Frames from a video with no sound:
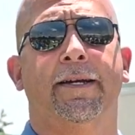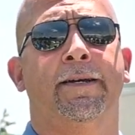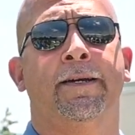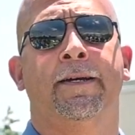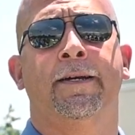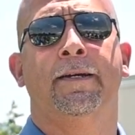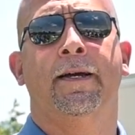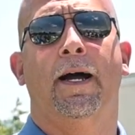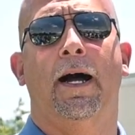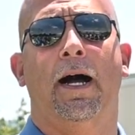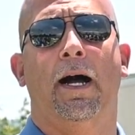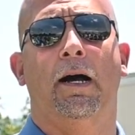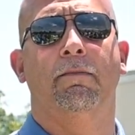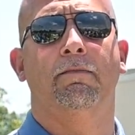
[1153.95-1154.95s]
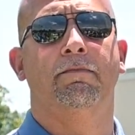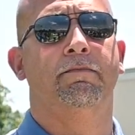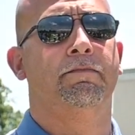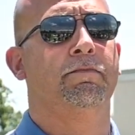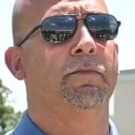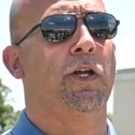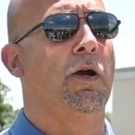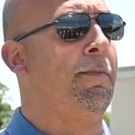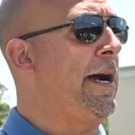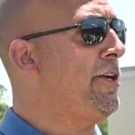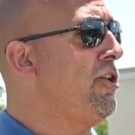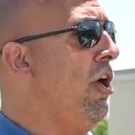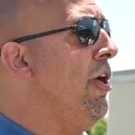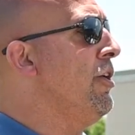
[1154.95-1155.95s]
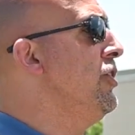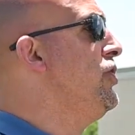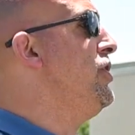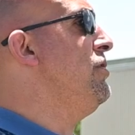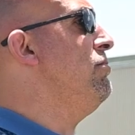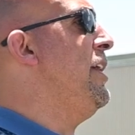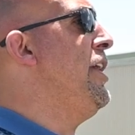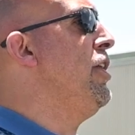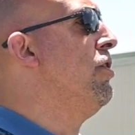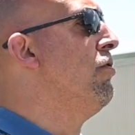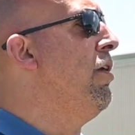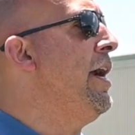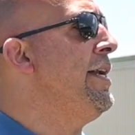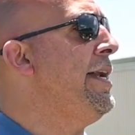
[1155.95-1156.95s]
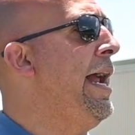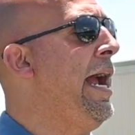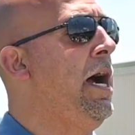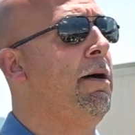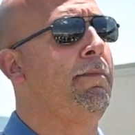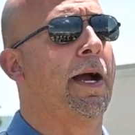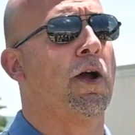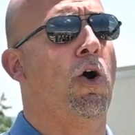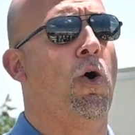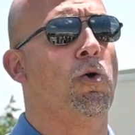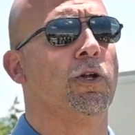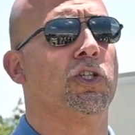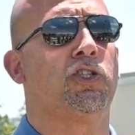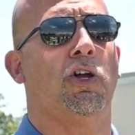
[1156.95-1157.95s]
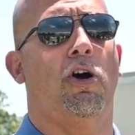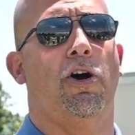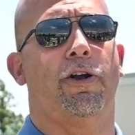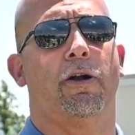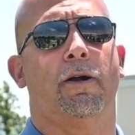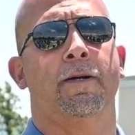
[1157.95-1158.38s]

My daughter's here right now, my oldest daughter.